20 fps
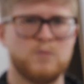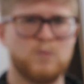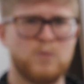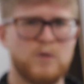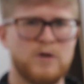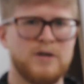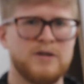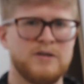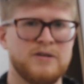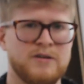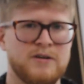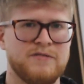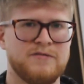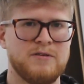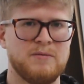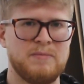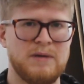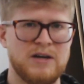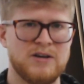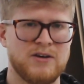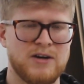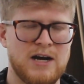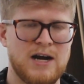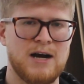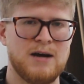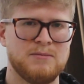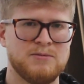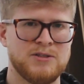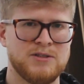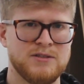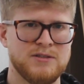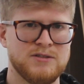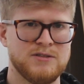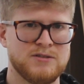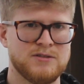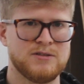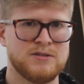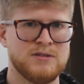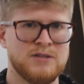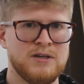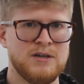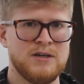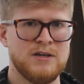one of the better options